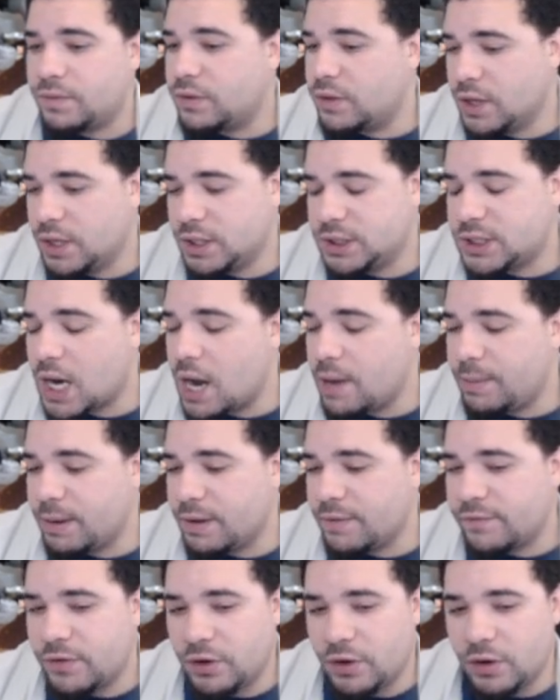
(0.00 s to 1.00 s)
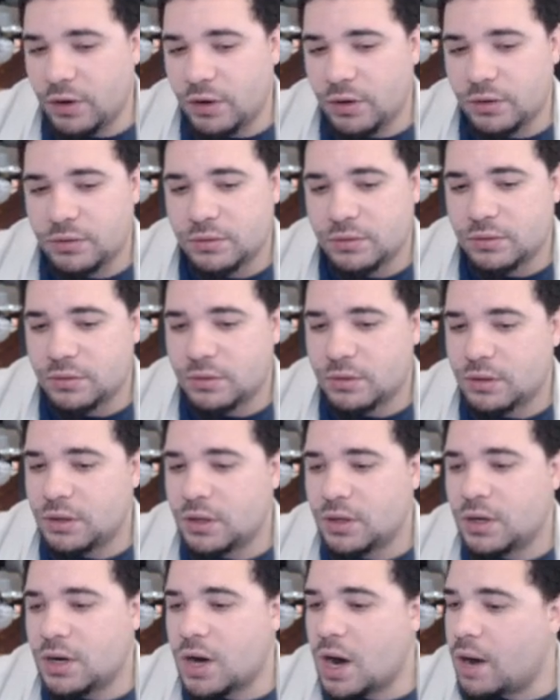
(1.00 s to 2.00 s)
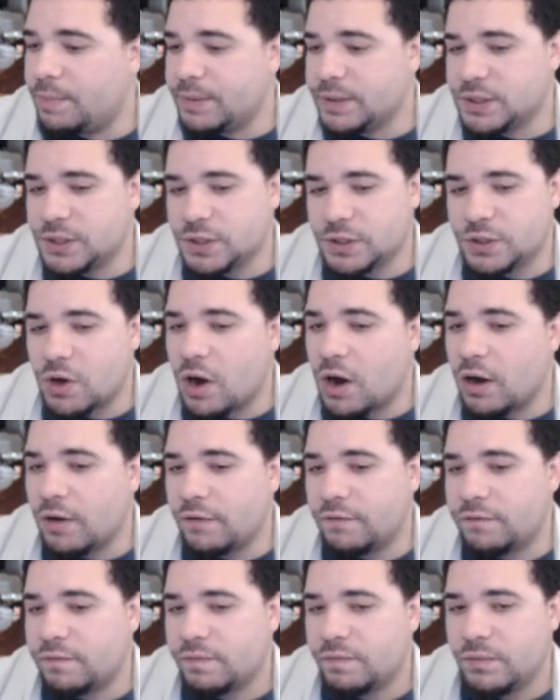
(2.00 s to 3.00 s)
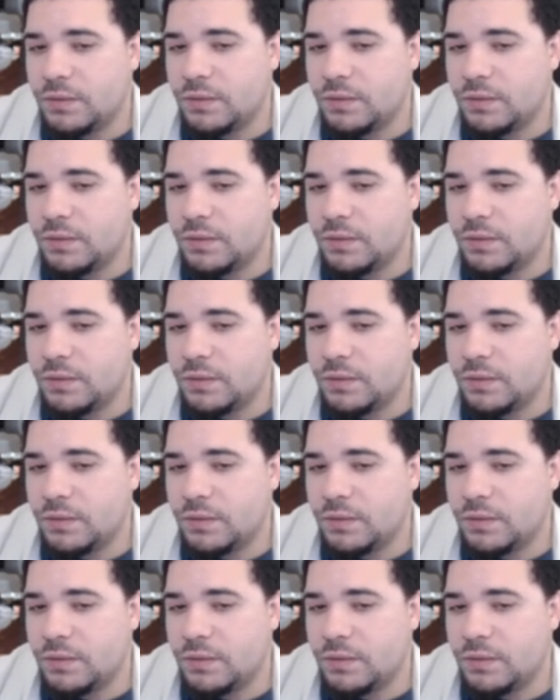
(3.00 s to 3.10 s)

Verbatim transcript: the timing for your comp is just off